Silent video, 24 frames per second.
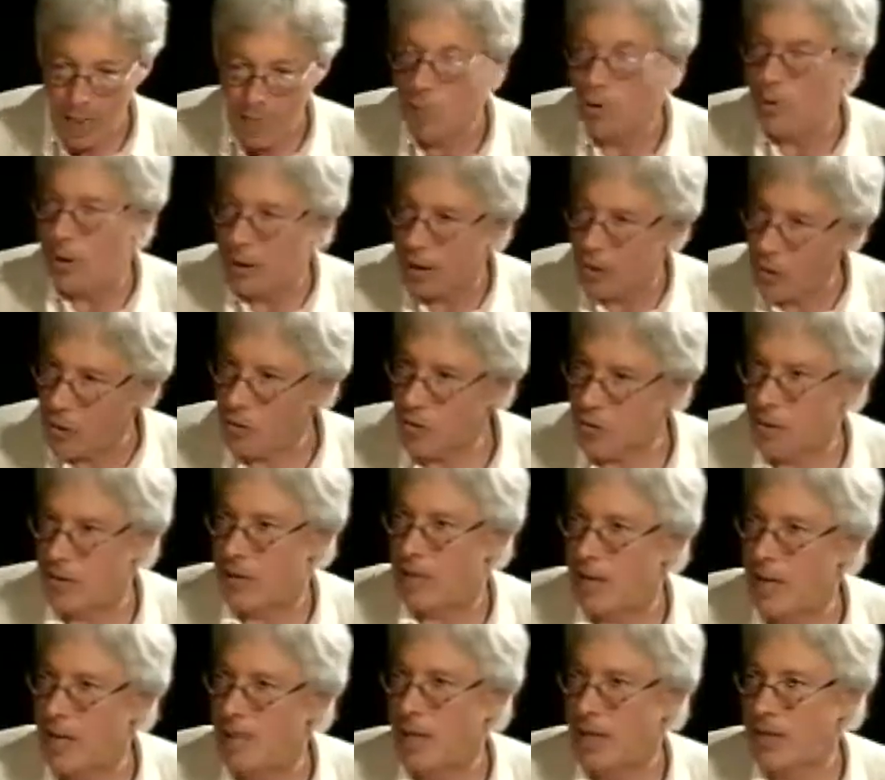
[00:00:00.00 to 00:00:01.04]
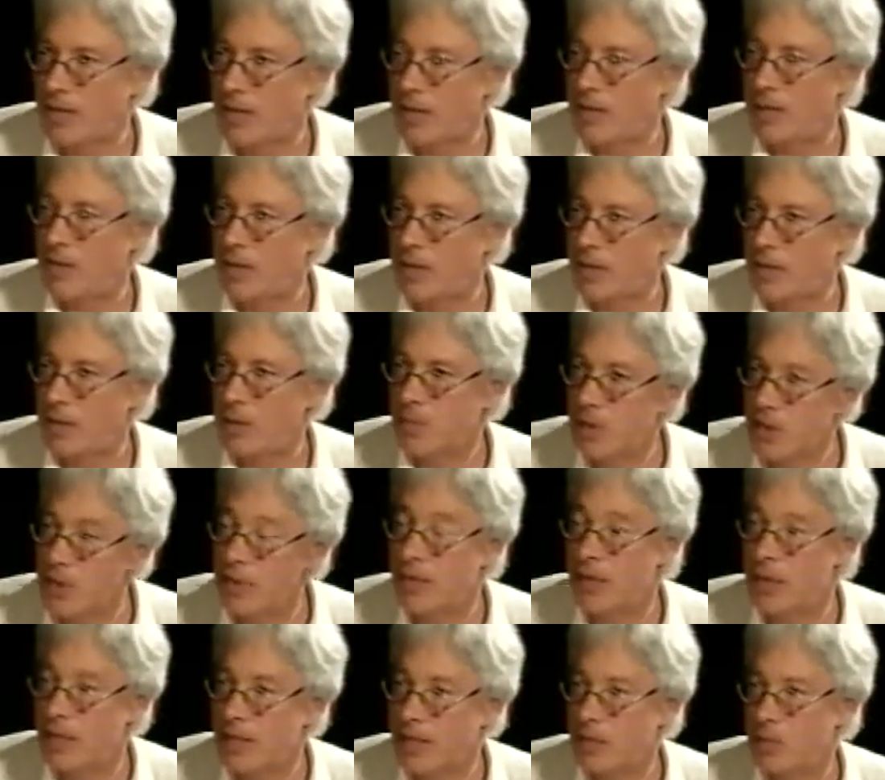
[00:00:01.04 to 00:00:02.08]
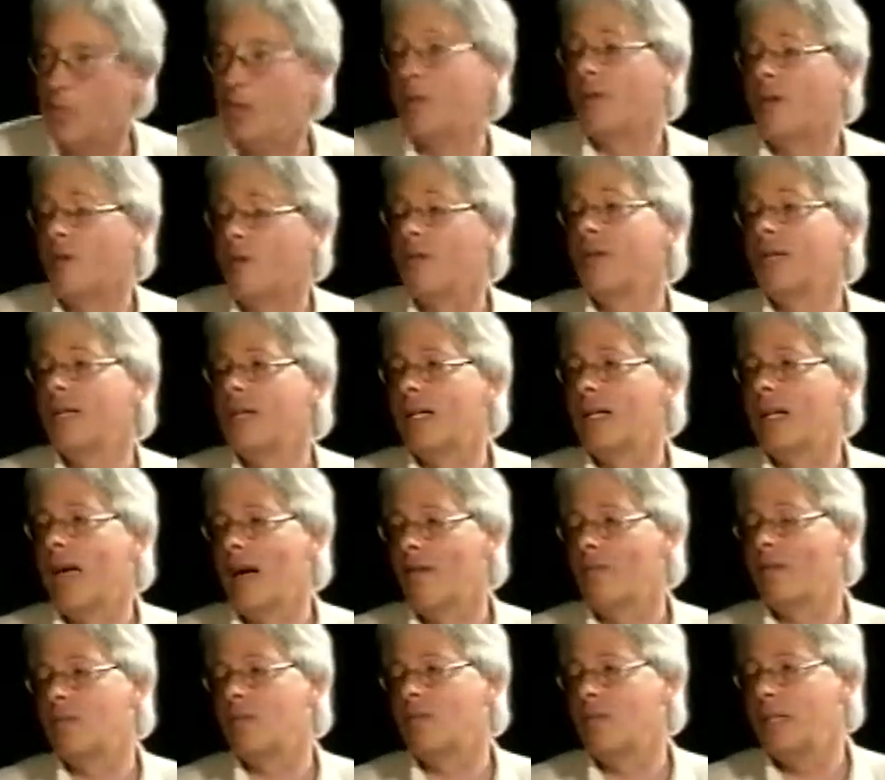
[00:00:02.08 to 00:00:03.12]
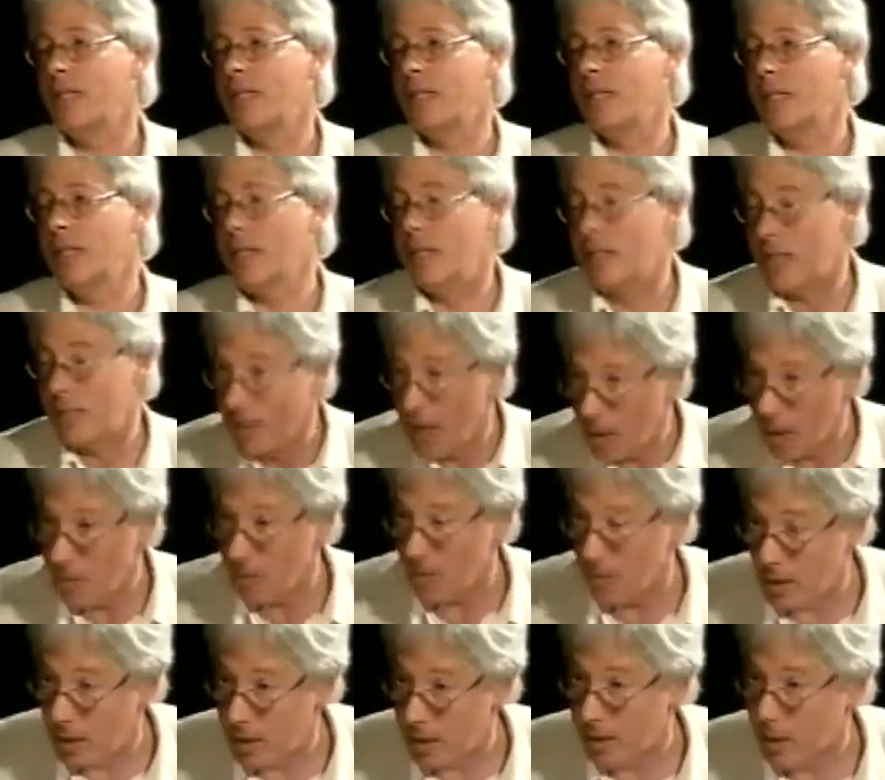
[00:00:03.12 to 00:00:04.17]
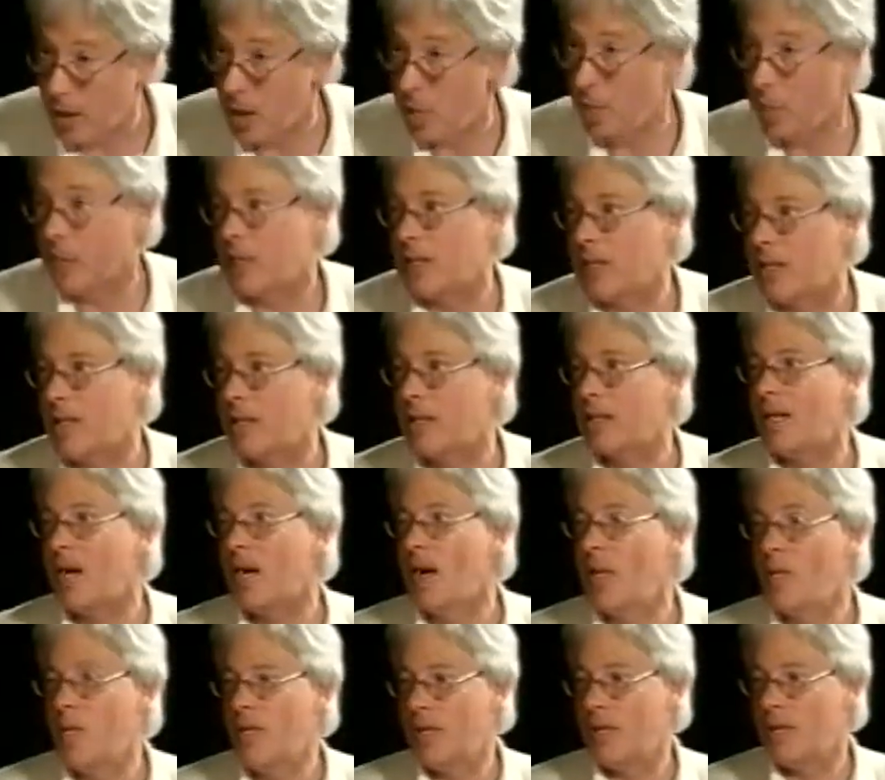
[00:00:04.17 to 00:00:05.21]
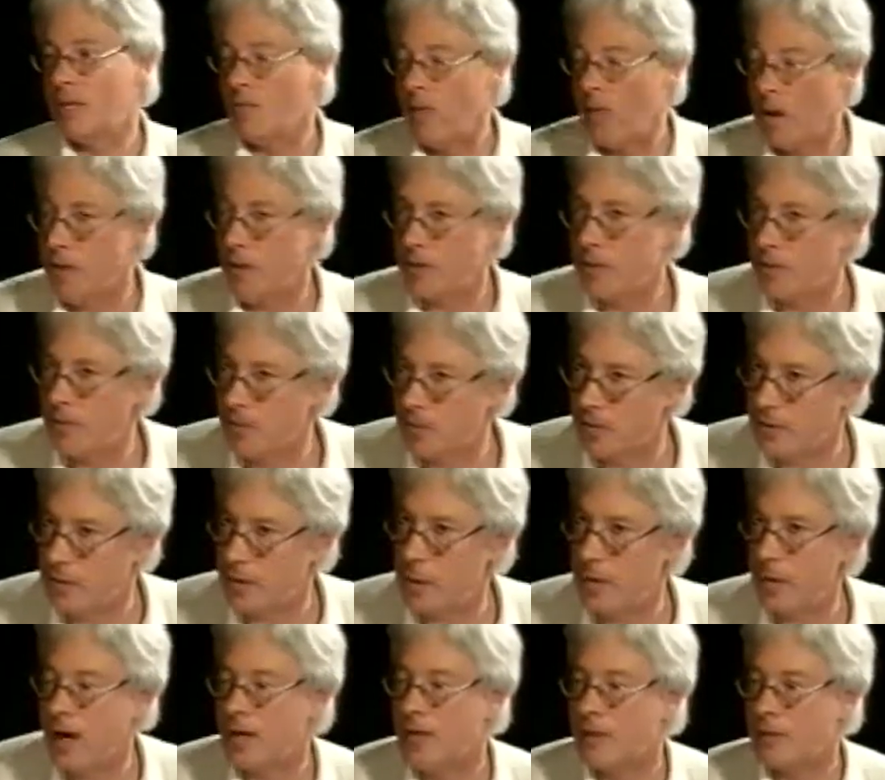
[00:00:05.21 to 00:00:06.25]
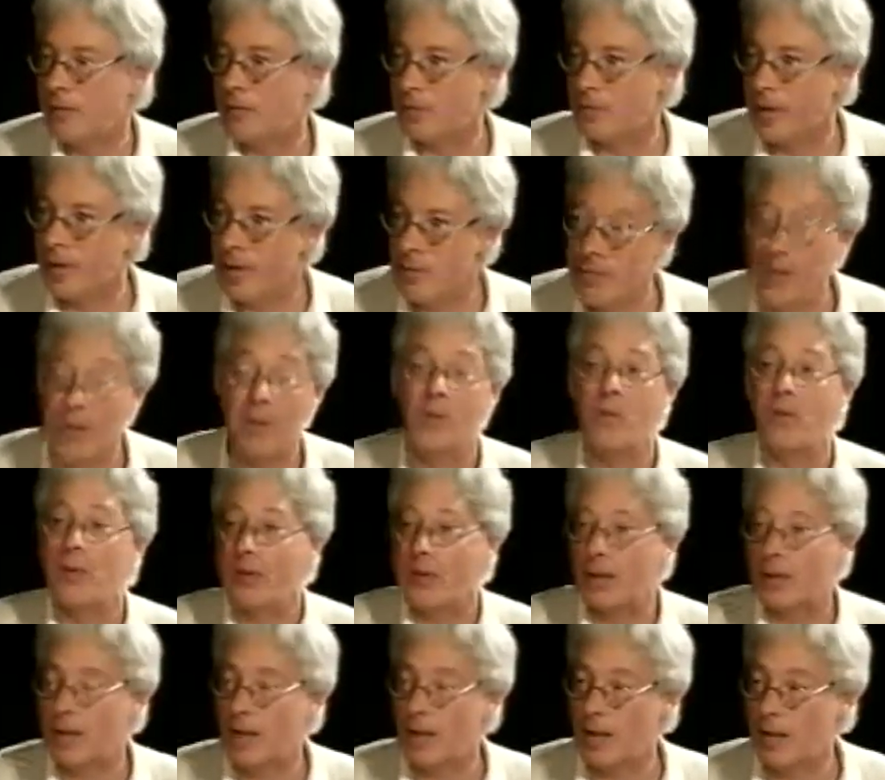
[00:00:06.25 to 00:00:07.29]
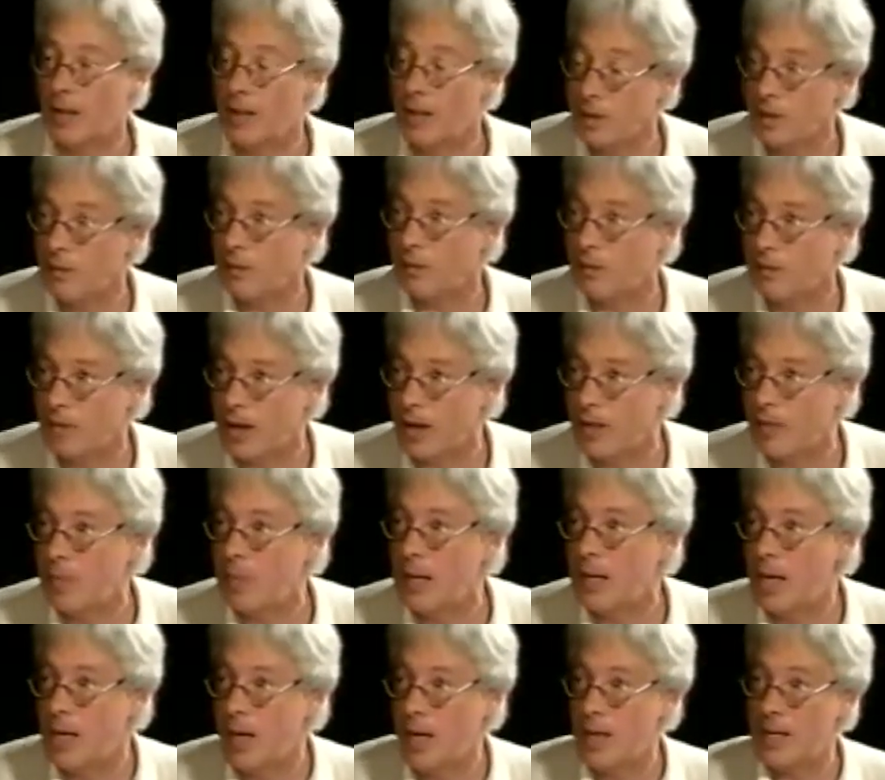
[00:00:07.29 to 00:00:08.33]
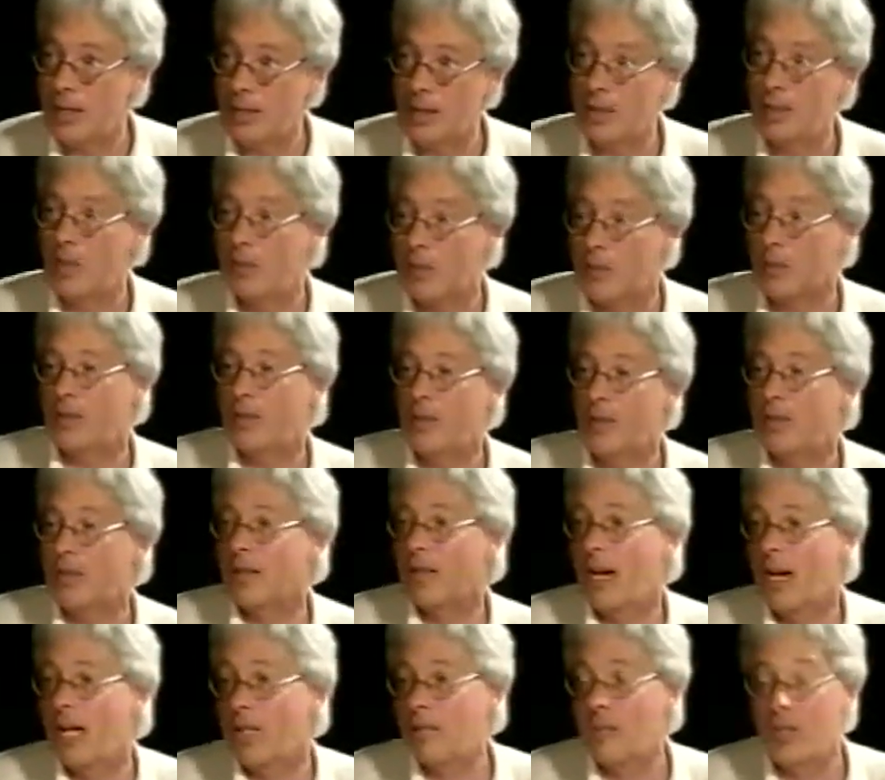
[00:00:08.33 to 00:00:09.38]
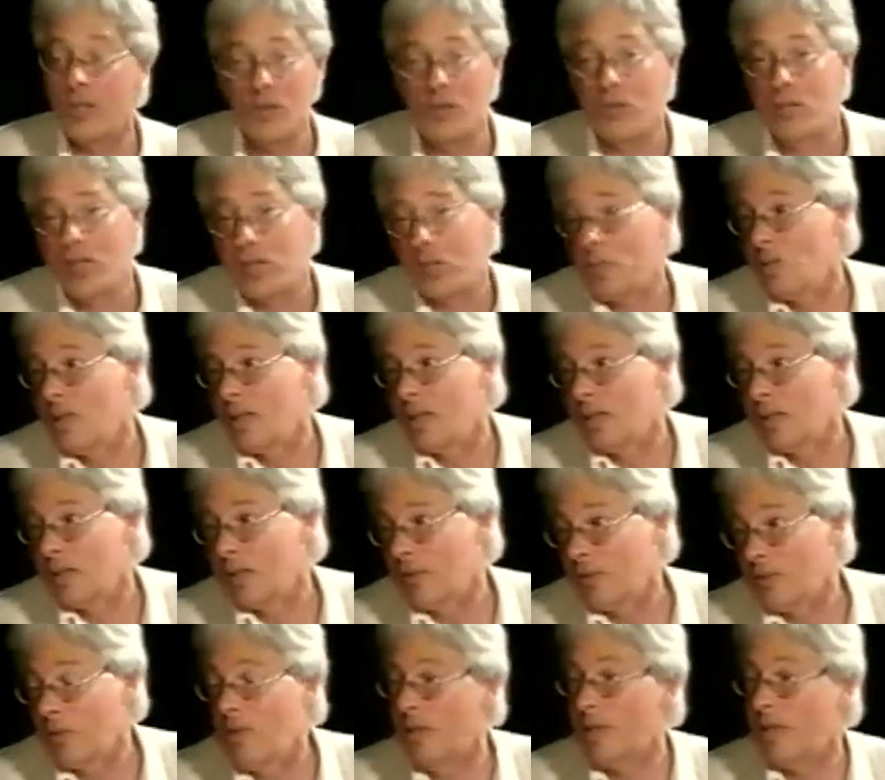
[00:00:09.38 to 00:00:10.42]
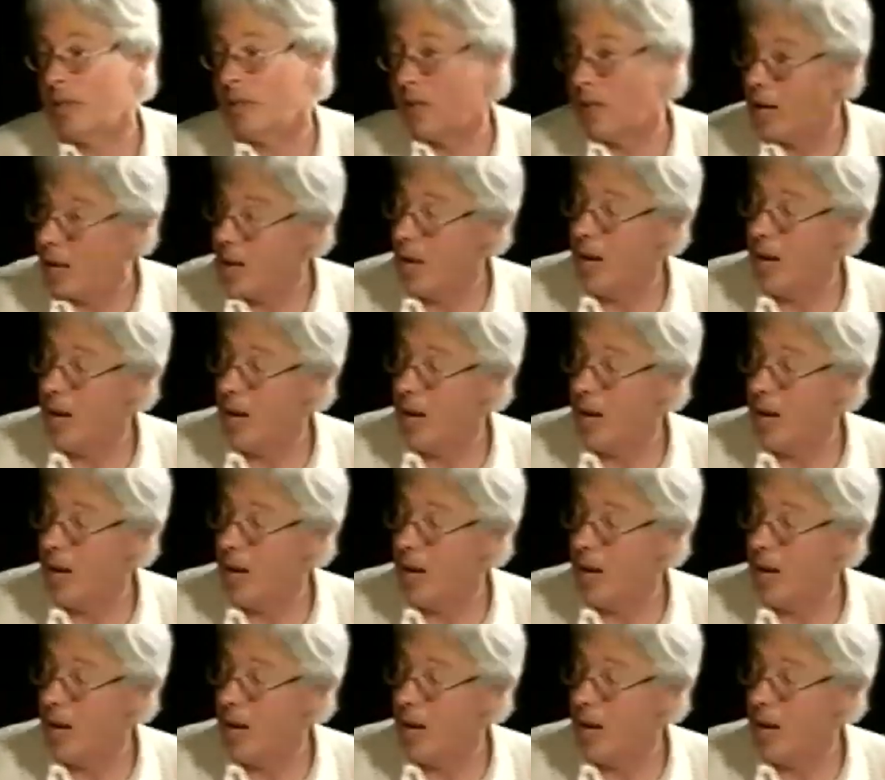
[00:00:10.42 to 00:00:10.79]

a more unconscious dimension of her experience that would obviously have to be interpreted within a rather different kind of frame, maybe within a psychoanalytical frame, in terms of certain kinds of issues she's working through as